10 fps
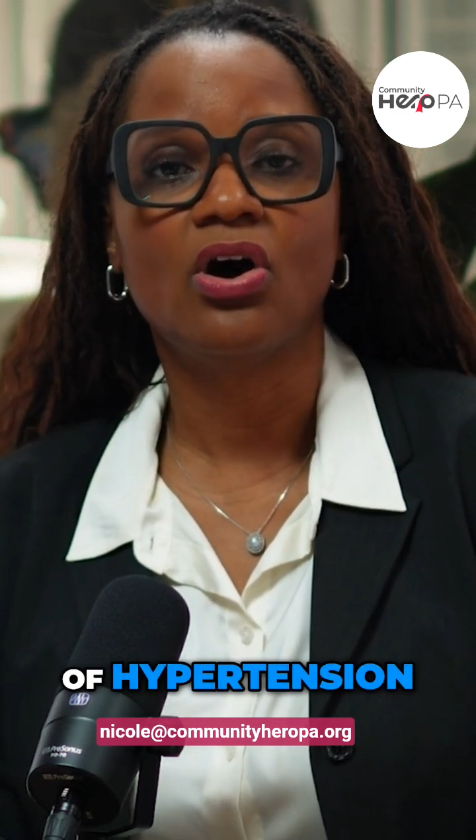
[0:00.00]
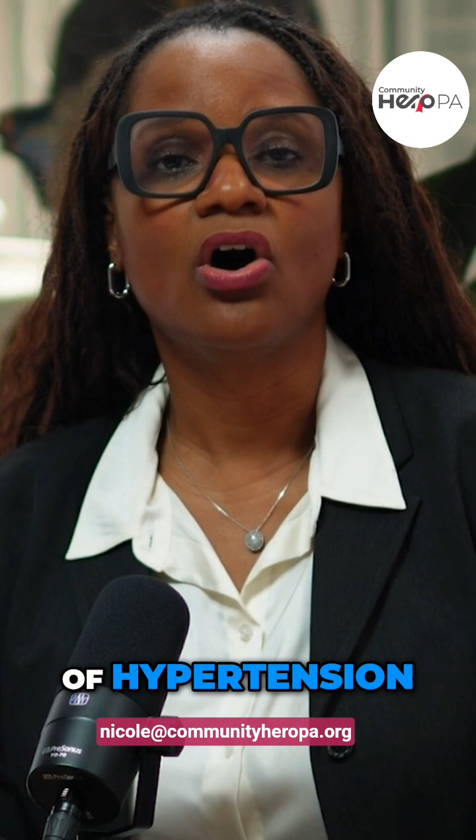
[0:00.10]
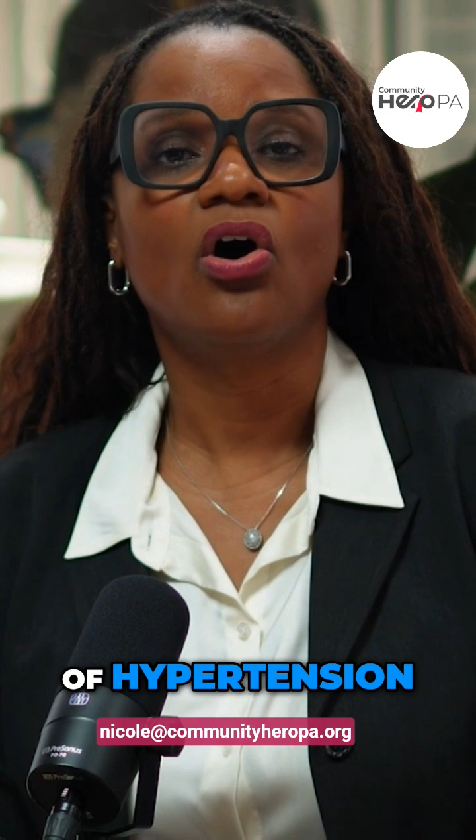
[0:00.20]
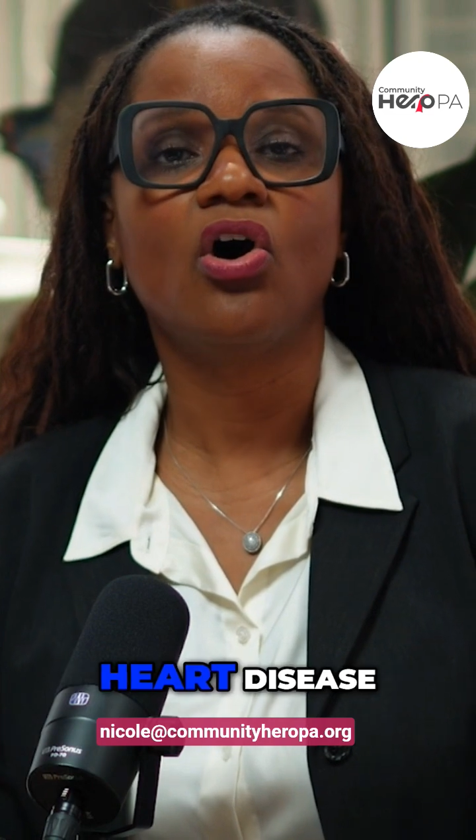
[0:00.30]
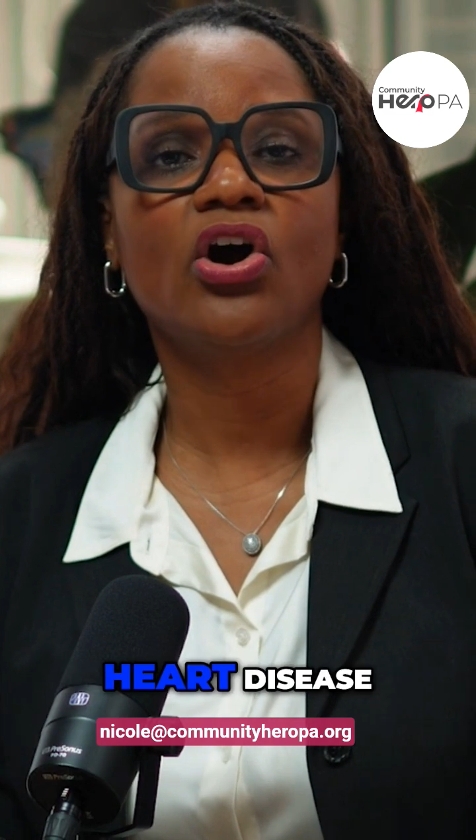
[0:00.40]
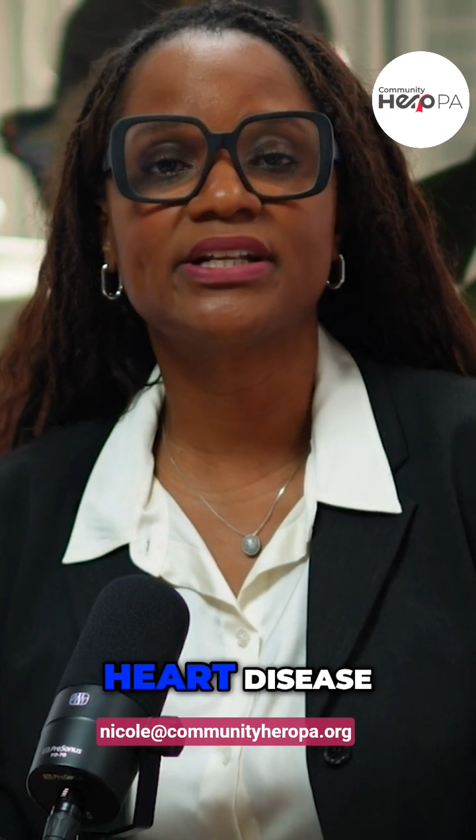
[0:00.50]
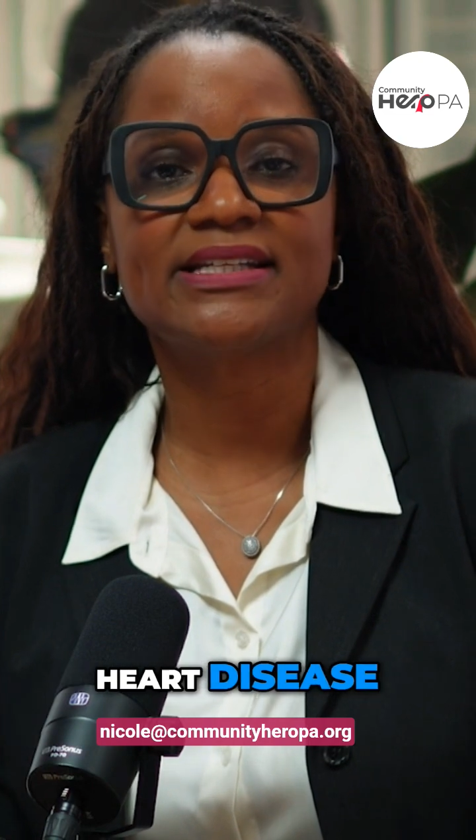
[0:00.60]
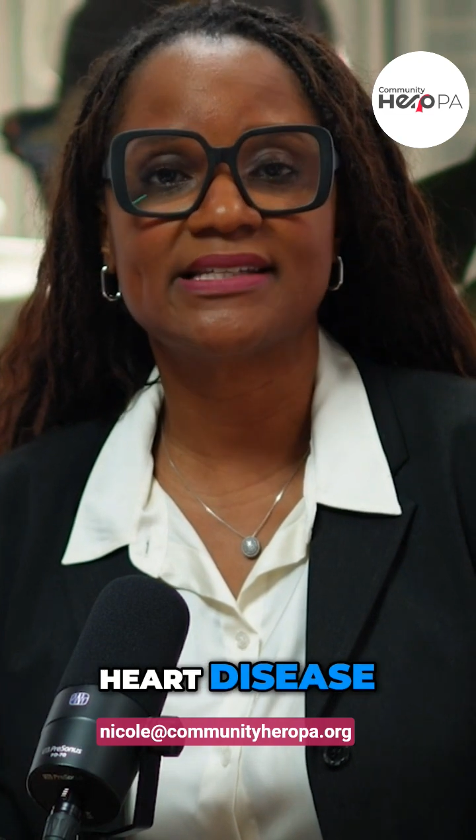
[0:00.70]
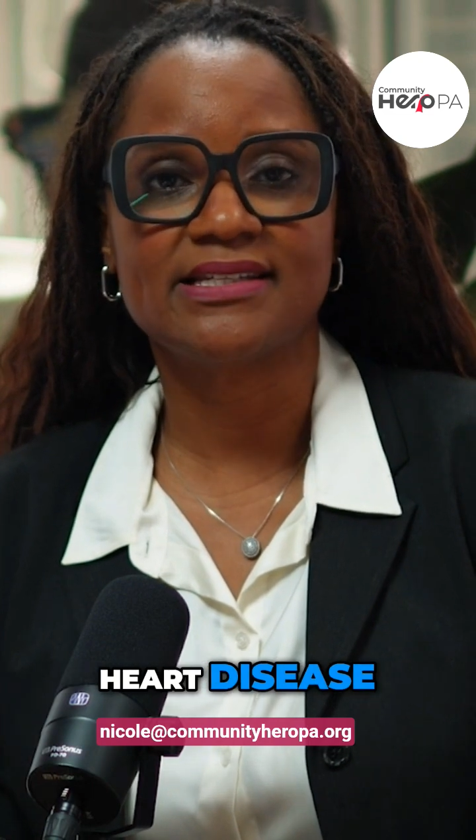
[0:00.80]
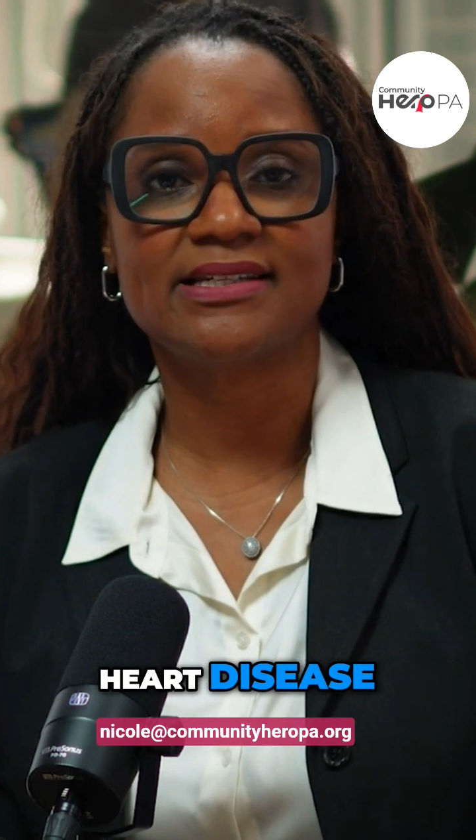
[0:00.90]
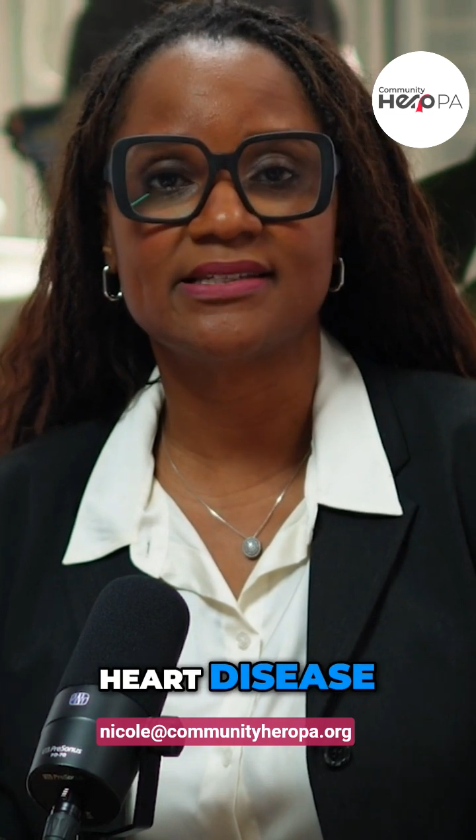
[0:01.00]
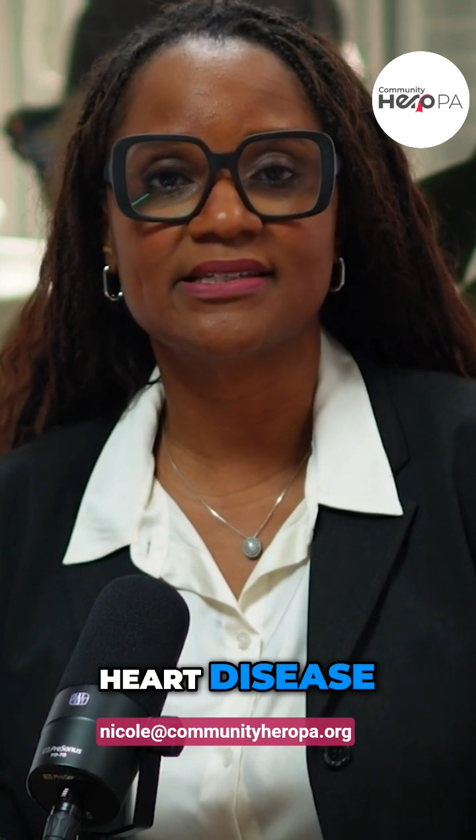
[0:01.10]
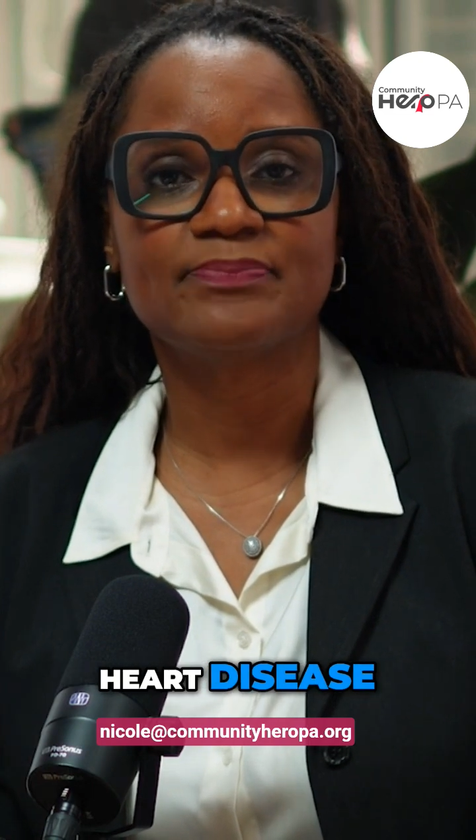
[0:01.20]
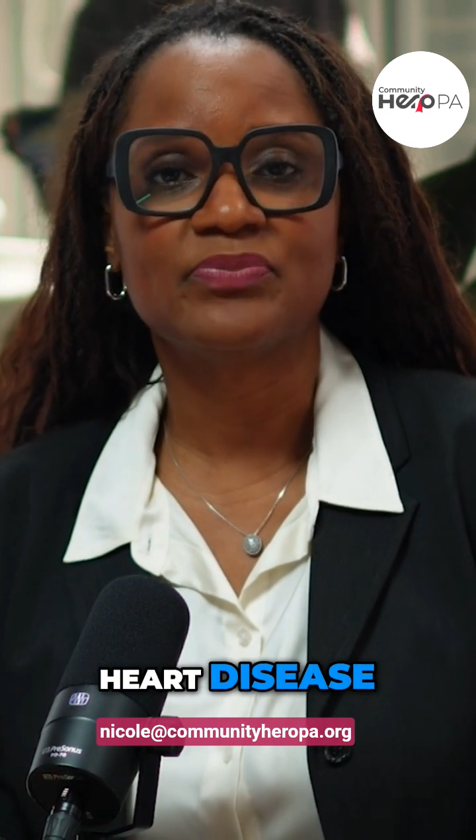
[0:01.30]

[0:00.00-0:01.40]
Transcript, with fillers: heart disease,